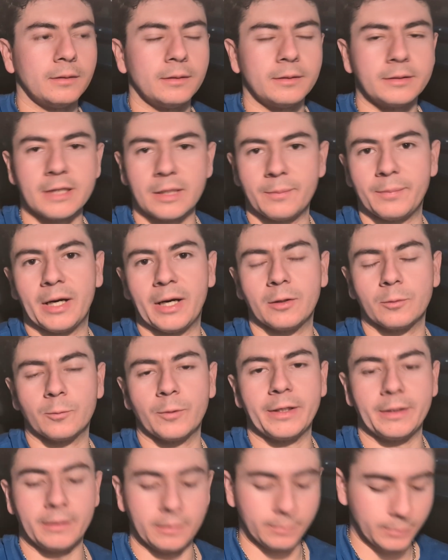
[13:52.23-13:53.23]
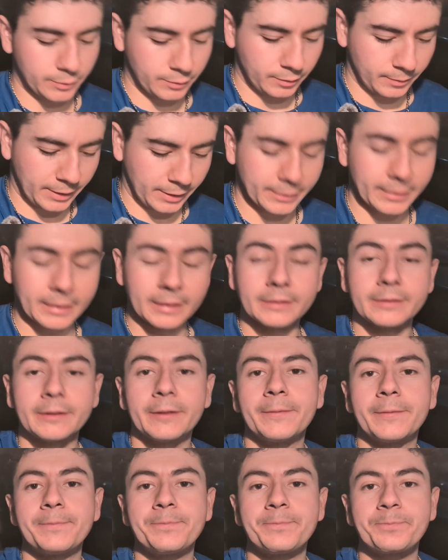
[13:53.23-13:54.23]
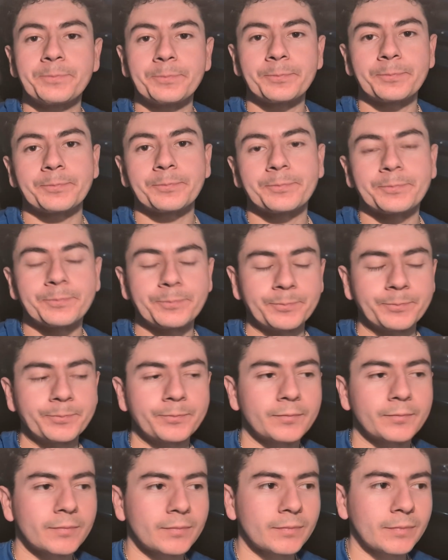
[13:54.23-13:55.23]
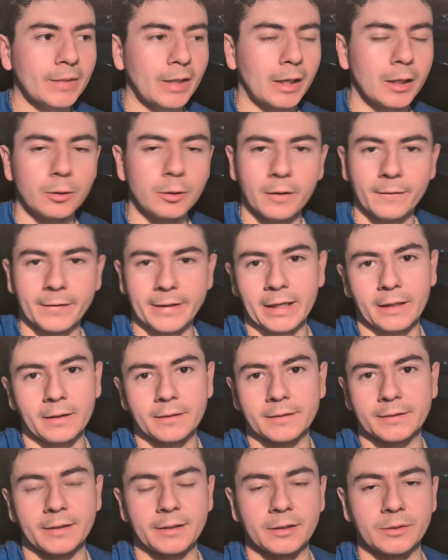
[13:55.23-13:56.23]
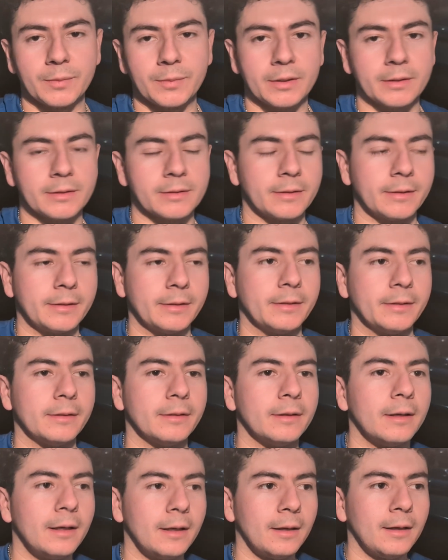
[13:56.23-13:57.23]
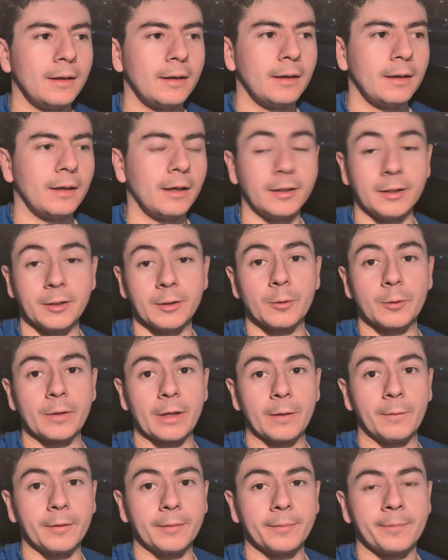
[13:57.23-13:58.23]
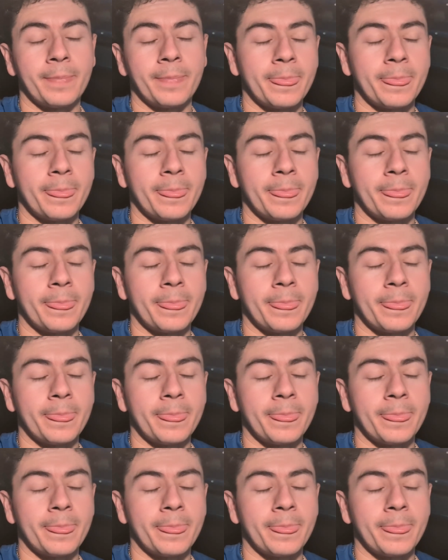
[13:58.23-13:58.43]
10-pound weight in between my thighs. I don't have a calisthenics belt, so I need to go get one.